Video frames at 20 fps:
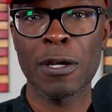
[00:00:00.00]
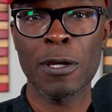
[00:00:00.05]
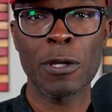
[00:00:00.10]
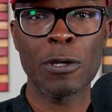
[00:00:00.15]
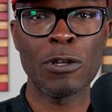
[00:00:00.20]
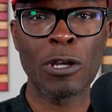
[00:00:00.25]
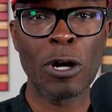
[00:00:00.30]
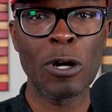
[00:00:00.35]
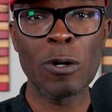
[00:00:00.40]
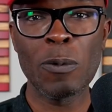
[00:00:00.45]

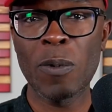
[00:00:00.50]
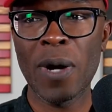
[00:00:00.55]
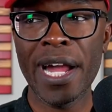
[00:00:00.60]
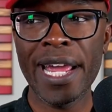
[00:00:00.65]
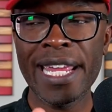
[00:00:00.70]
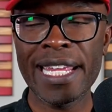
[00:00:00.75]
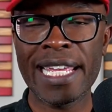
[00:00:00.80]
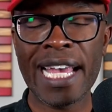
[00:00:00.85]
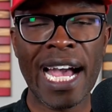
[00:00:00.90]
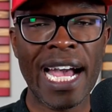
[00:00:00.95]
Young
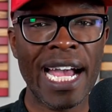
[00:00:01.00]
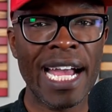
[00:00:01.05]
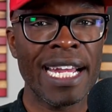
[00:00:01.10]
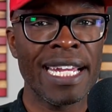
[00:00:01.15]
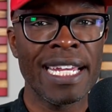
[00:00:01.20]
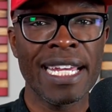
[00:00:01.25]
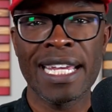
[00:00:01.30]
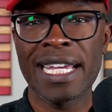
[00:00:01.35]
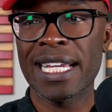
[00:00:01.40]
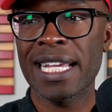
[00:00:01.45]
white guy,
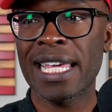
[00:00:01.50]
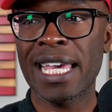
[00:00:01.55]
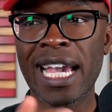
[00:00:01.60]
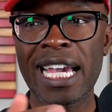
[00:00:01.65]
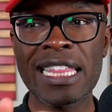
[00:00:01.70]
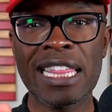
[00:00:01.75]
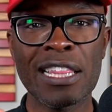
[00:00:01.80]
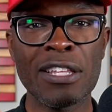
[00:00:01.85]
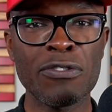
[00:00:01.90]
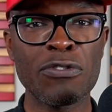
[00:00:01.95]

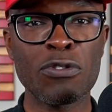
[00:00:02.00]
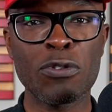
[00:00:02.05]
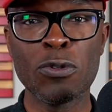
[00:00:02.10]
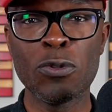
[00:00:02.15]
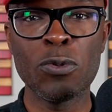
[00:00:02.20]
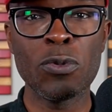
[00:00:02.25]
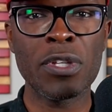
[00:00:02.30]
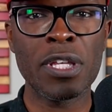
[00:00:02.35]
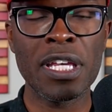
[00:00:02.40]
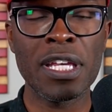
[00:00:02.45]
Catholic
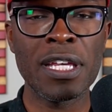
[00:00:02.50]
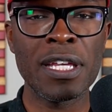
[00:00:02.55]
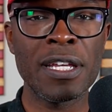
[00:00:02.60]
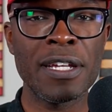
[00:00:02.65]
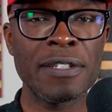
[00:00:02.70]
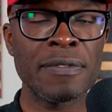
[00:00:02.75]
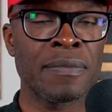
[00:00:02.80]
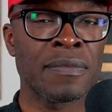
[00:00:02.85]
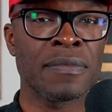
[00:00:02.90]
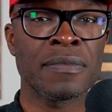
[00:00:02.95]
school
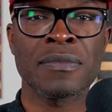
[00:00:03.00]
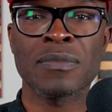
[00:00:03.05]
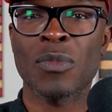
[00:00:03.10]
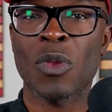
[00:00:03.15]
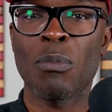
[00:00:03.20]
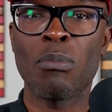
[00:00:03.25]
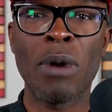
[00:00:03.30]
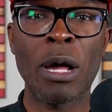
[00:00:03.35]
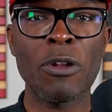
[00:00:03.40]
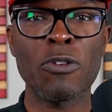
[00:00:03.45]
kid,
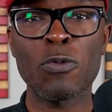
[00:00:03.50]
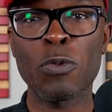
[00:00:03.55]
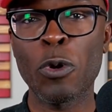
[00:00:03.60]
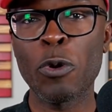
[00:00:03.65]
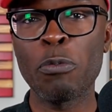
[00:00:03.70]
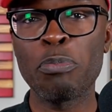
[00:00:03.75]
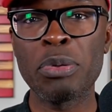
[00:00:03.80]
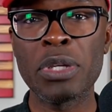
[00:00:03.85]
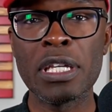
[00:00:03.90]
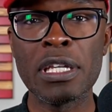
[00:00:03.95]
might as
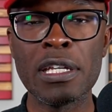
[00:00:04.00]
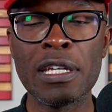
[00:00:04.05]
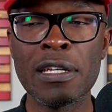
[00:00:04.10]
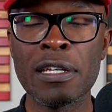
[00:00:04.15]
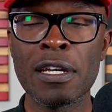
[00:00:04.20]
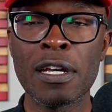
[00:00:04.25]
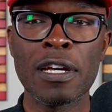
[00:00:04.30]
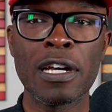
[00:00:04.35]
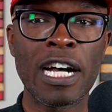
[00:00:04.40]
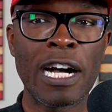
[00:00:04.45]
well be
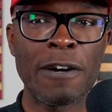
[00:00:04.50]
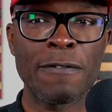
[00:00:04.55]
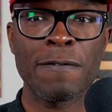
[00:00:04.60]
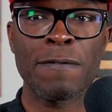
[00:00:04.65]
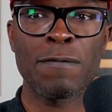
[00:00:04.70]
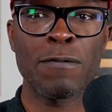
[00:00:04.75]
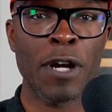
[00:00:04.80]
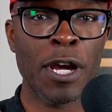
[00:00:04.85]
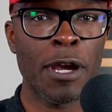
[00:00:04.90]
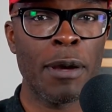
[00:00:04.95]
a
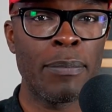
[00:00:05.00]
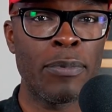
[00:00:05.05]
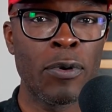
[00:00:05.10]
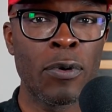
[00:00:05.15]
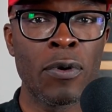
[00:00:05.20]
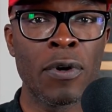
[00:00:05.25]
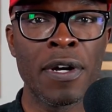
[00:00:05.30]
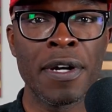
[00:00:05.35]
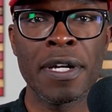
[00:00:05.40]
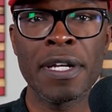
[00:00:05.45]
frat
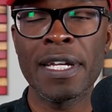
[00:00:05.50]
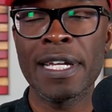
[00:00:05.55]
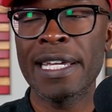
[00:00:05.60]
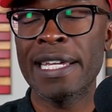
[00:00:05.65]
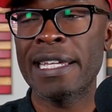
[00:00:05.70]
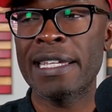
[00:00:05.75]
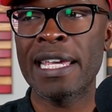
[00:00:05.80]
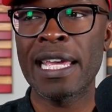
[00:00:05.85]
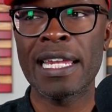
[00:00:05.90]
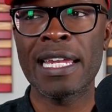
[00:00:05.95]
boy
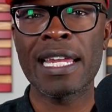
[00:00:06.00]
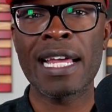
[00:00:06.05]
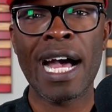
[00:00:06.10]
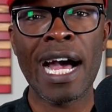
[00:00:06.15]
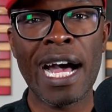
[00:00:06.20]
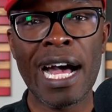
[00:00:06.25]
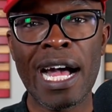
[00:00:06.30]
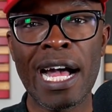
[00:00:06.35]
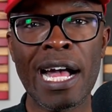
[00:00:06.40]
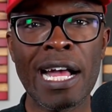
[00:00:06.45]
getting
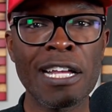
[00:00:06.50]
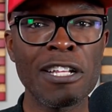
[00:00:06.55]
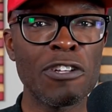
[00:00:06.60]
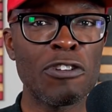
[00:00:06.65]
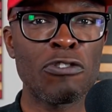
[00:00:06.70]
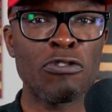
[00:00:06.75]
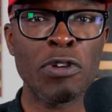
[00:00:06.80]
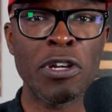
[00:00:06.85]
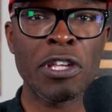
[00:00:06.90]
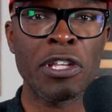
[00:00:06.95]
high,
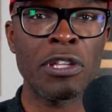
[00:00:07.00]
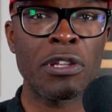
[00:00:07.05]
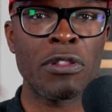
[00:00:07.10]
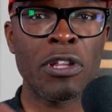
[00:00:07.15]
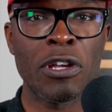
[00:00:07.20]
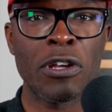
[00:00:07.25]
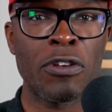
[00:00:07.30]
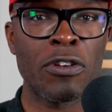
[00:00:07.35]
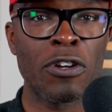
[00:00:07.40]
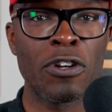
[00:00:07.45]
drinking
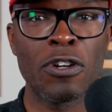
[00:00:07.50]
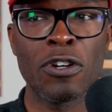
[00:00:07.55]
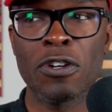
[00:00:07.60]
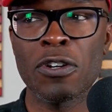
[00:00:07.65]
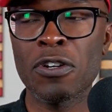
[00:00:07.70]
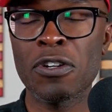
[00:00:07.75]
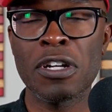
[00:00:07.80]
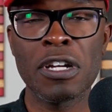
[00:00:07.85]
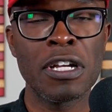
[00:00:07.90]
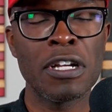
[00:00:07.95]

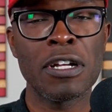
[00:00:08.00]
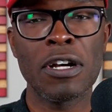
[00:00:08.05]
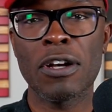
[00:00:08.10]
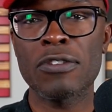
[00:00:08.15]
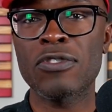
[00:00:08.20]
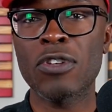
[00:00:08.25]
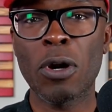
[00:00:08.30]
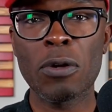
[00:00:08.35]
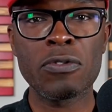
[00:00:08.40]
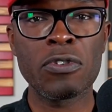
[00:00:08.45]
liquor,
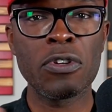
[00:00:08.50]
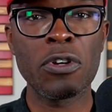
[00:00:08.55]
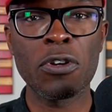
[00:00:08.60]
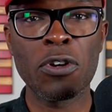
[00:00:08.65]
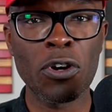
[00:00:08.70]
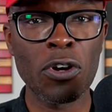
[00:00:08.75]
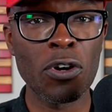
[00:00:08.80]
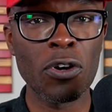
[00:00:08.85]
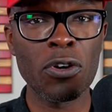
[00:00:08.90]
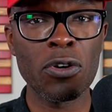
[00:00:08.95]
assaulting
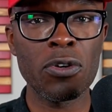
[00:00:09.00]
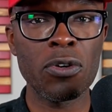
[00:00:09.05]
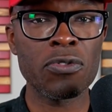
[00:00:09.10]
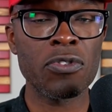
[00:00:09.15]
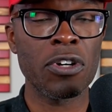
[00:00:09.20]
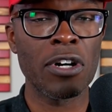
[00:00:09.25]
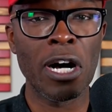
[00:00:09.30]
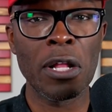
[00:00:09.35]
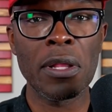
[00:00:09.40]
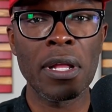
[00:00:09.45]
girls,
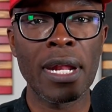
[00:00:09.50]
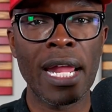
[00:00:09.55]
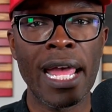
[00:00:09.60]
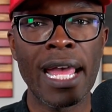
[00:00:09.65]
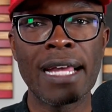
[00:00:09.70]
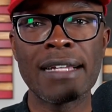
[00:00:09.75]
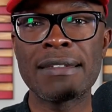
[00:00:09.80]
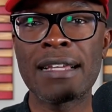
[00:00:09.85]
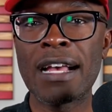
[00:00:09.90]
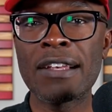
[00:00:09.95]
all of
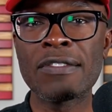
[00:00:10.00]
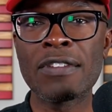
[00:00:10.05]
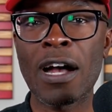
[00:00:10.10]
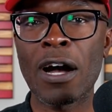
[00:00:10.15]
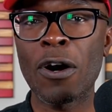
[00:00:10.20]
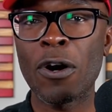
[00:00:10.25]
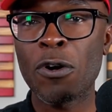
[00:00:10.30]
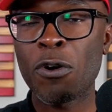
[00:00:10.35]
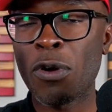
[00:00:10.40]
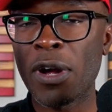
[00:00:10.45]
that. That's
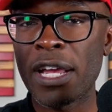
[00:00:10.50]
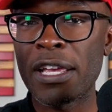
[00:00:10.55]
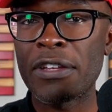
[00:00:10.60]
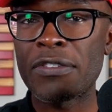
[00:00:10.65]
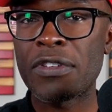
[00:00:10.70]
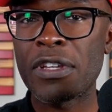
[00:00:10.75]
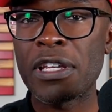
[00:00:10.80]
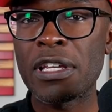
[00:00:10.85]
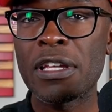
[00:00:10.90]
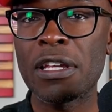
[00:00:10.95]
how
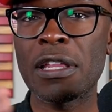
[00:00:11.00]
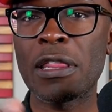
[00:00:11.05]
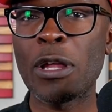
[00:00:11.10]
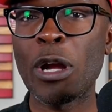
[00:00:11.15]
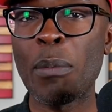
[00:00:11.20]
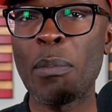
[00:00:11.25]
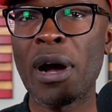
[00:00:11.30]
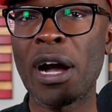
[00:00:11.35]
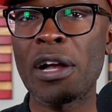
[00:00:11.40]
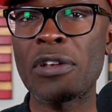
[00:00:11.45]
crazy their
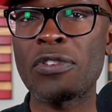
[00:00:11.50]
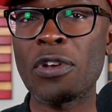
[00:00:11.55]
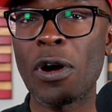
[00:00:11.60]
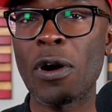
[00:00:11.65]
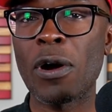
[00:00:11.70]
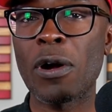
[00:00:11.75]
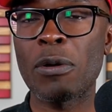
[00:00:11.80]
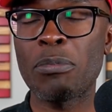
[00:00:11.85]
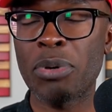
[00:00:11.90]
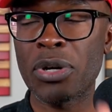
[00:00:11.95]
minds
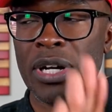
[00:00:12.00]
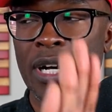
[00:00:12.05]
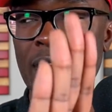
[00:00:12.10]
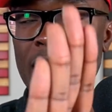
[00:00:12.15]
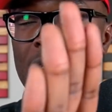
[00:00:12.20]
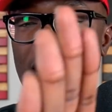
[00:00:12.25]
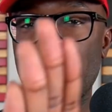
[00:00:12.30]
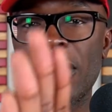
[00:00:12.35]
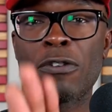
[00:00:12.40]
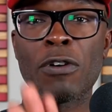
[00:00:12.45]
are. But I
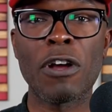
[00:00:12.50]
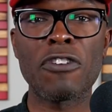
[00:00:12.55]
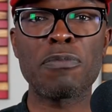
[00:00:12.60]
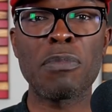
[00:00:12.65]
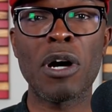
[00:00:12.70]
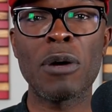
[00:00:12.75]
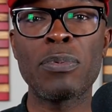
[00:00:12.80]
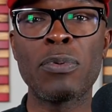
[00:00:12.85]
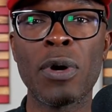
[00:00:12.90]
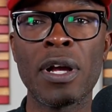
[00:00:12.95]
digress.
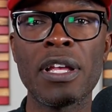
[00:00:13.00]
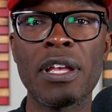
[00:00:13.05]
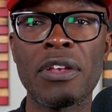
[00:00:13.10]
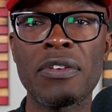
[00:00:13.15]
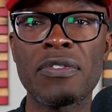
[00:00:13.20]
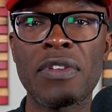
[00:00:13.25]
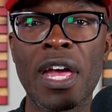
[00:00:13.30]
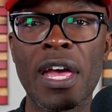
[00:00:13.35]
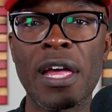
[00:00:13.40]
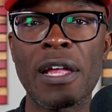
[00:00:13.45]
My point
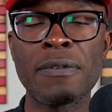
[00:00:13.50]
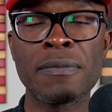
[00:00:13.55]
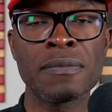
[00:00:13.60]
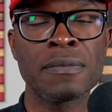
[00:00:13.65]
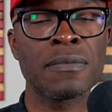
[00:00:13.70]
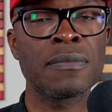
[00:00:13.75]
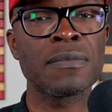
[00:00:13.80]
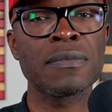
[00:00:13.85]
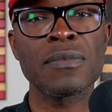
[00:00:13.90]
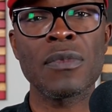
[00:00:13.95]
is that
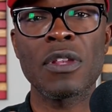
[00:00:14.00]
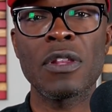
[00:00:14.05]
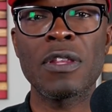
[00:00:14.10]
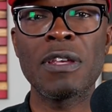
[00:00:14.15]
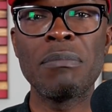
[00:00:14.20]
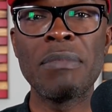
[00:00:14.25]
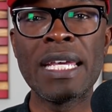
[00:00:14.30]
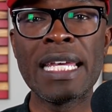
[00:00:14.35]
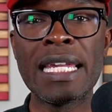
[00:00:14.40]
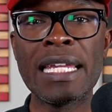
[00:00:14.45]
the
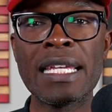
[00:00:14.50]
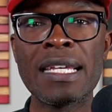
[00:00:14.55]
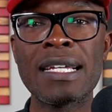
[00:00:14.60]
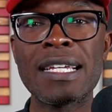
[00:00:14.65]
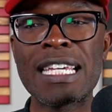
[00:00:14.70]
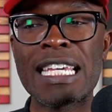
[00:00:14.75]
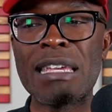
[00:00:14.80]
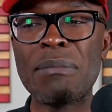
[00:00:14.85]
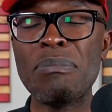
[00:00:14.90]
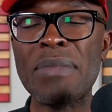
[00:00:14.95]
media
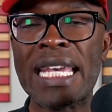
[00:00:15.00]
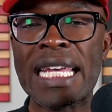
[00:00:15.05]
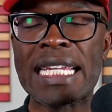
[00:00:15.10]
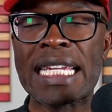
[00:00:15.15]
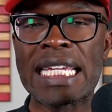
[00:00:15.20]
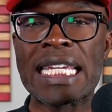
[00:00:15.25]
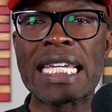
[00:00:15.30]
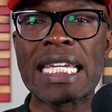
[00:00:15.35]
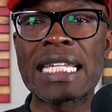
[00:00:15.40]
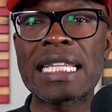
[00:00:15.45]

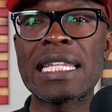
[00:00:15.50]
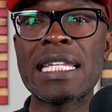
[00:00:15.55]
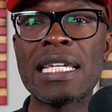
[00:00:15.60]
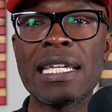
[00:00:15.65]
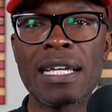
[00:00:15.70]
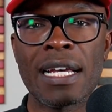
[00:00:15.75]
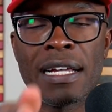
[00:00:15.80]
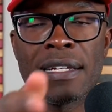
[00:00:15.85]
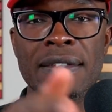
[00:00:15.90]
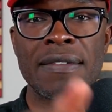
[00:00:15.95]

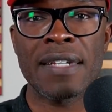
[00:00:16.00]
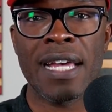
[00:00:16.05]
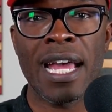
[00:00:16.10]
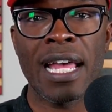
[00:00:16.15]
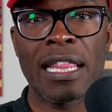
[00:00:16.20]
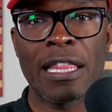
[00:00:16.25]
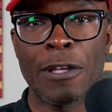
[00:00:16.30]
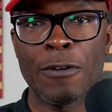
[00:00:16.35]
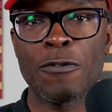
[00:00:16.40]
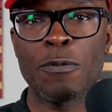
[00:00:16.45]
immediately
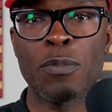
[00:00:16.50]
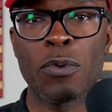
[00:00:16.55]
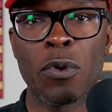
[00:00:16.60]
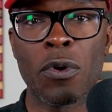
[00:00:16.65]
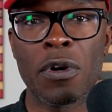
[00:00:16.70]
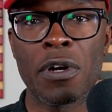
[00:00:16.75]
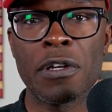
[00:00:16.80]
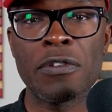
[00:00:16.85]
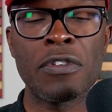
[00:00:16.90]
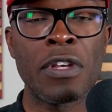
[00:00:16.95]
attacked these
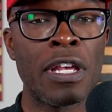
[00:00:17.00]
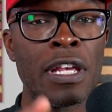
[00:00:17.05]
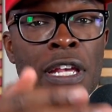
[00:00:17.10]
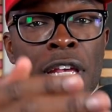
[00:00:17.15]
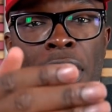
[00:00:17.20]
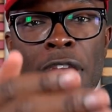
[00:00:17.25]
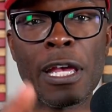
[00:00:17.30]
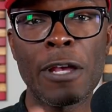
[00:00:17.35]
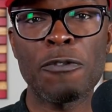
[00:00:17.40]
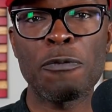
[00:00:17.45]
boys
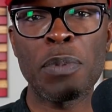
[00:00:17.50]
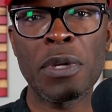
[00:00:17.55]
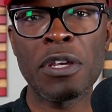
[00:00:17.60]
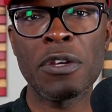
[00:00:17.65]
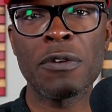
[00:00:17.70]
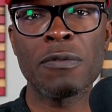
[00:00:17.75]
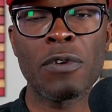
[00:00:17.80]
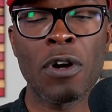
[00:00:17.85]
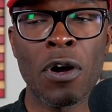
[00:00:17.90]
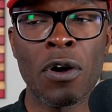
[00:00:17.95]
as
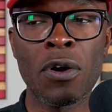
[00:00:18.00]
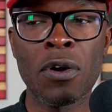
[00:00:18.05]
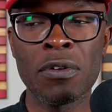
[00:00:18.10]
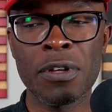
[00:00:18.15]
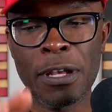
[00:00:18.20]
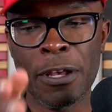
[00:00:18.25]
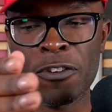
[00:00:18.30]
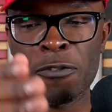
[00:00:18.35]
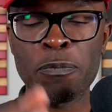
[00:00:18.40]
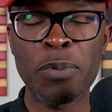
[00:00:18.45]
being wrong,
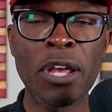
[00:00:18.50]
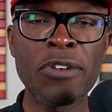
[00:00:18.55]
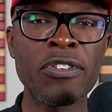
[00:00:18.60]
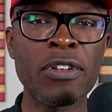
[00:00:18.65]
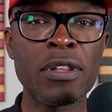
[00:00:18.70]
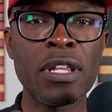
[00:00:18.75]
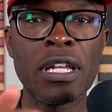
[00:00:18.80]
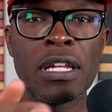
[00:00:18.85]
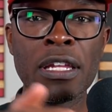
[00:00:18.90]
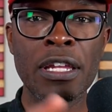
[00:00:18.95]

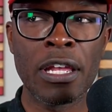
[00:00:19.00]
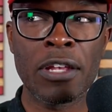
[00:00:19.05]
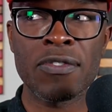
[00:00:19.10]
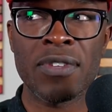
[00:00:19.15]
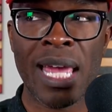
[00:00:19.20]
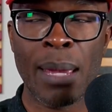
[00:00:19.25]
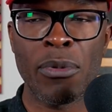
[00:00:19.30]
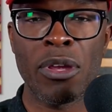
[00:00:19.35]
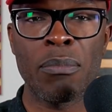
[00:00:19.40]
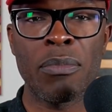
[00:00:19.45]
especially Nick
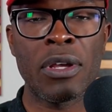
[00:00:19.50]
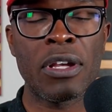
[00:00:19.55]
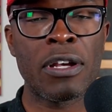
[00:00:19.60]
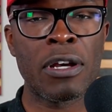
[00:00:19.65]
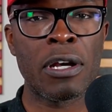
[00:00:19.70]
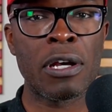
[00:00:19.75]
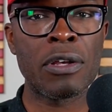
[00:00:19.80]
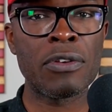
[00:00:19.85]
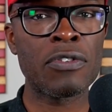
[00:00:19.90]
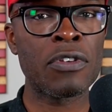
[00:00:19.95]
Sandmann,
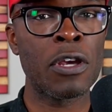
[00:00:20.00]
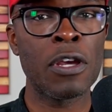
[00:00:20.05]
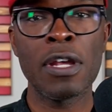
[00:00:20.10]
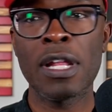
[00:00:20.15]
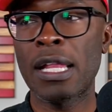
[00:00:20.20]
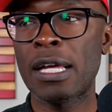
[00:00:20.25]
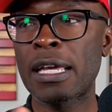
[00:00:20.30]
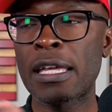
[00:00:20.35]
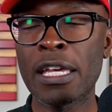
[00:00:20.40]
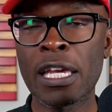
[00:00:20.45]
because,
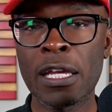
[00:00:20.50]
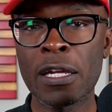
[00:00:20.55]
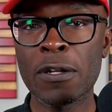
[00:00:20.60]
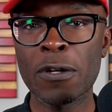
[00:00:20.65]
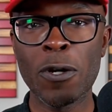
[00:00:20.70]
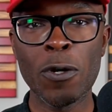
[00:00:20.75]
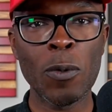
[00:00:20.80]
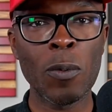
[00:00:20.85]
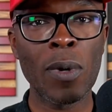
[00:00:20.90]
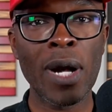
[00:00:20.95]
again,
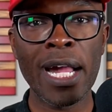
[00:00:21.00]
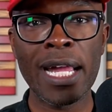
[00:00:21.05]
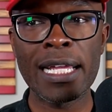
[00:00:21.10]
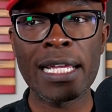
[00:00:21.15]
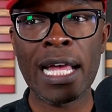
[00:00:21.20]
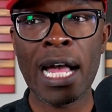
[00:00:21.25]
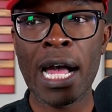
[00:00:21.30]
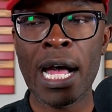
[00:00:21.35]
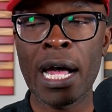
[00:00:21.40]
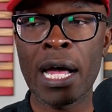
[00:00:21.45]
white
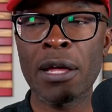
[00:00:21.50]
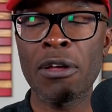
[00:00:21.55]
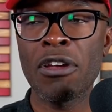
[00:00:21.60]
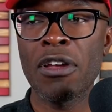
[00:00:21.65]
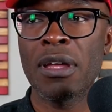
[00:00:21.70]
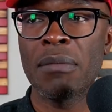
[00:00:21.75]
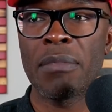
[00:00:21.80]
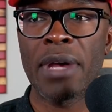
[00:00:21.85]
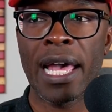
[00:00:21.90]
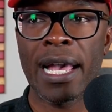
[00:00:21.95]
guy,
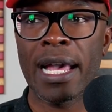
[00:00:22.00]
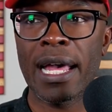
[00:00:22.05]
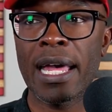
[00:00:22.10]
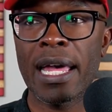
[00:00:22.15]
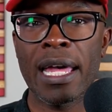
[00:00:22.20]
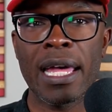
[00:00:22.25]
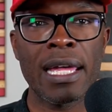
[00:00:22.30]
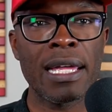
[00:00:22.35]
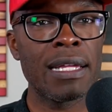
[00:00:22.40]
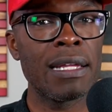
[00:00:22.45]
MAGA
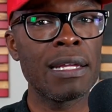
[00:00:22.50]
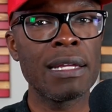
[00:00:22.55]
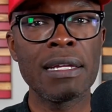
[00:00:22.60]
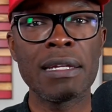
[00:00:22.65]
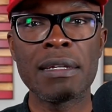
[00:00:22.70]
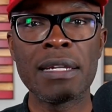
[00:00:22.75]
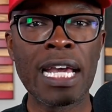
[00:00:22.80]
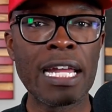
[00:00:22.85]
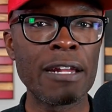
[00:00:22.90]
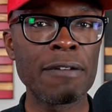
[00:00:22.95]
hat,
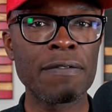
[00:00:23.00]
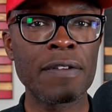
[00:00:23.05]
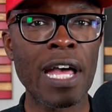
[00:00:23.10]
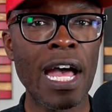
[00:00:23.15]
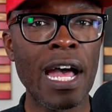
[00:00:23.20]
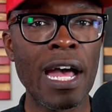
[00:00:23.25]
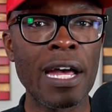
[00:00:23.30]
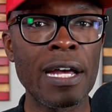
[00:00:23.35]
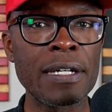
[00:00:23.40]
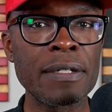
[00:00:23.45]
native
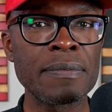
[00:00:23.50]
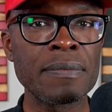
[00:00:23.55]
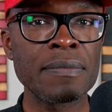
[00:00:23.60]
guy,